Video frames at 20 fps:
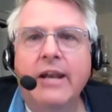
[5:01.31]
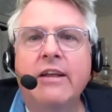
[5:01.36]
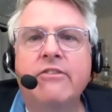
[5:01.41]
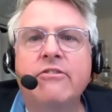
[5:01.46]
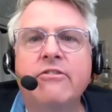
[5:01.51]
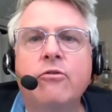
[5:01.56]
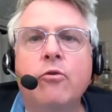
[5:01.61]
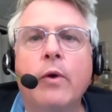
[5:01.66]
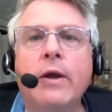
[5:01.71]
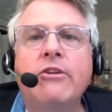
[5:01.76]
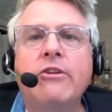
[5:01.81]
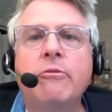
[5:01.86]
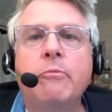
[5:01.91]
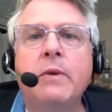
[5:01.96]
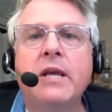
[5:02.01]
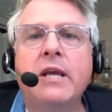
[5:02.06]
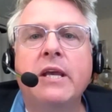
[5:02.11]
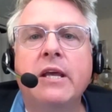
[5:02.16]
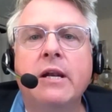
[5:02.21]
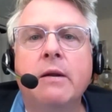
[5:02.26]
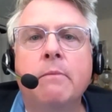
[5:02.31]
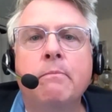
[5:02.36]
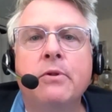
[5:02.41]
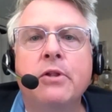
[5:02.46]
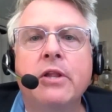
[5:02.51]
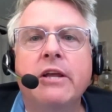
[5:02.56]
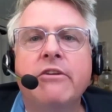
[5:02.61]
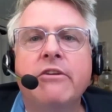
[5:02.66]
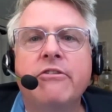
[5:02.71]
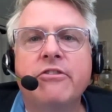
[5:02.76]
It's great to be in a
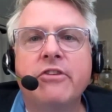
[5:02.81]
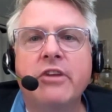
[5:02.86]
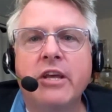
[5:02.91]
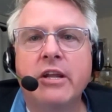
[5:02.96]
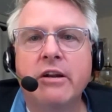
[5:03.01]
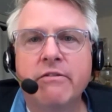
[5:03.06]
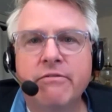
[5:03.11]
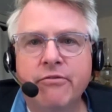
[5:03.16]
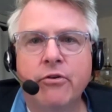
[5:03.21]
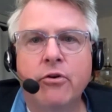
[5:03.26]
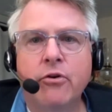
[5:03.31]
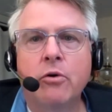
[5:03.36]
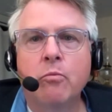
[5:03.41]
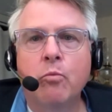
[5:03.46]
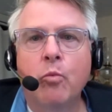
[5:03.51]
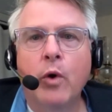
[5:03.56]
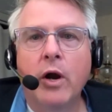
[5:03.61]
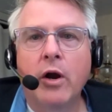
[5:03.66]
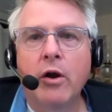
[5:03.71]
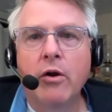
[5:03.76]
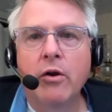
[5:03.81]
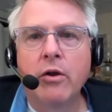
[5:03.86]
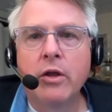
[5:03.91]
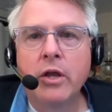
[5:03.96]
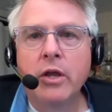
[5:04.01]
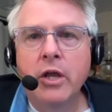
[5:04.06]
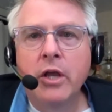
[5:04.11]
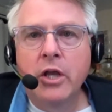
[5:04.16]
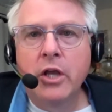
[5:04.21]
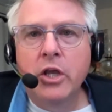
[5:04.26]
place in a firm where
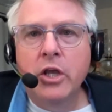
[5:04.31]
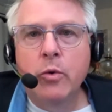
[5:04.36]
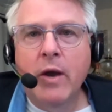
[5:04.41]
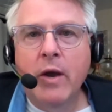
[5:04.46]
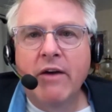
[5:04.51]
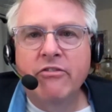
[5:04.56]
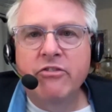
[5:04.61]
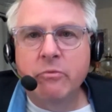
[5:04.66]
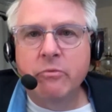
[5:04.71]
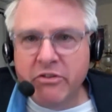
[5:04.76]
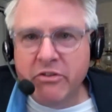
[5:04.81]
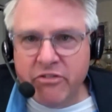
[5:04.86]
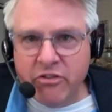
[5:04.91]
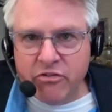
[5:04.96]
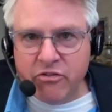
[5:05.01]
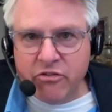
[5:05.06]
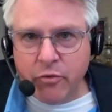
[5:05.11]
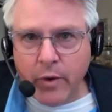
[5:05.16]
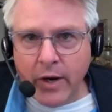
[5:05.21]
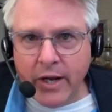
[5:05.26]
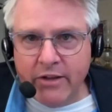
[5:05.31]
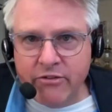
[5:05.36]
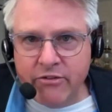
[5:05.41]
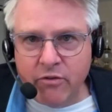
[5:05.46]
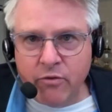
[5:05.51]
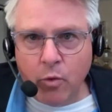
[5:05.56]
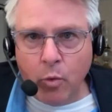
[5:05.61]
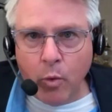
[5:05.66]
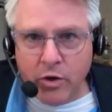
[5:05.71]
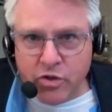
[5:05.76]
you have some decision rights
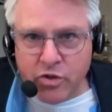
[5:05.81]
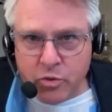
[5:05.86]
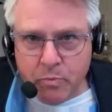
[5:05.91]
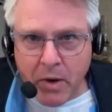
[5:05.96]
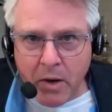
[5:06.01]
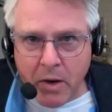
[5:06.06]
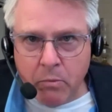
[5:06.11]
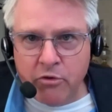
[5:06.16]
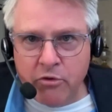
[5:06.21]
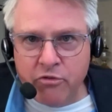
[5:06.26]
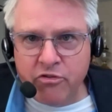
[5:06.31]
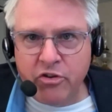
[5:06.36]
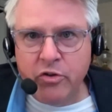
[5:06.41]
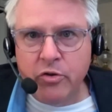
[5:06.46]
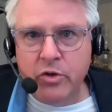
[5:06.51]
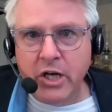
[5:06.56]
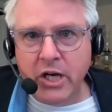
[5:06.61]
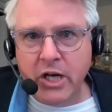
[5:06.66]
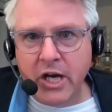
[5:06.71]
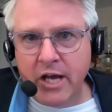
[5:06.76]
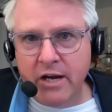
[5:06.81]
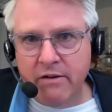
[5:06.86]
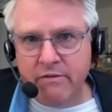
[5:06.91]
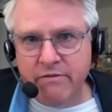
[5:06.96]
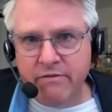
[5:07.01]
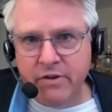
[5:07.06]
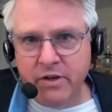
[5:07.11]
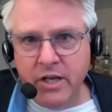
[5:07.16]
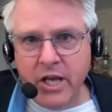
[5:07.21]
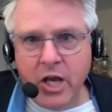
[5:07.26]
over what you publish so you can kind
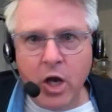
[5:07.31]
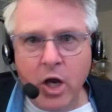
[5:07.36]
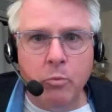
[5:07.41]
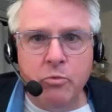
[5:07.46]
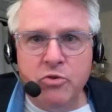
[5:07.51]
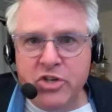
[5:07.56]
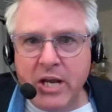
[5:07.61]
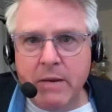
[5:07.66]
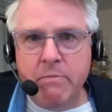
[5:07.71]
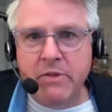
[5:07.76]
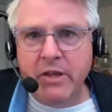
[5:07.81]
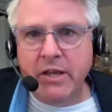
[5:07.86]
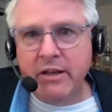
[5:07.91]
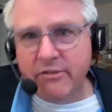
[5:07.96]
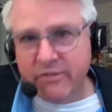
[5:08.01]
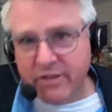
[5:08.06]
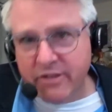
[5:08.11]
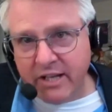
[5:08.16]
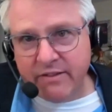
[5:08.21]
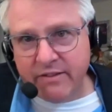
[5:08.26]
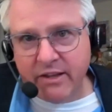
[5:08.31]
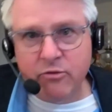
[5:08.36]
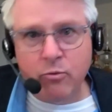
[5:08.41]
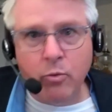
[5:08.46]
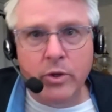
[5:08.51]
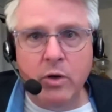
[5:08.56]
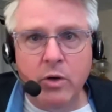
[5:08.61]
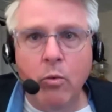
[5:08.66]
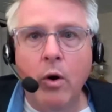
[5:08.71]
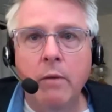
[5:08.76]
of help shape things and get things
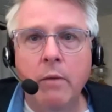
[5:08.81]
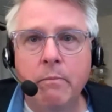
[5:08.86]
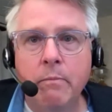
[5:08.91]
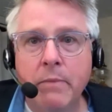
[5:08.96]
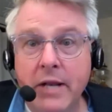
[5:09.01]
where you want.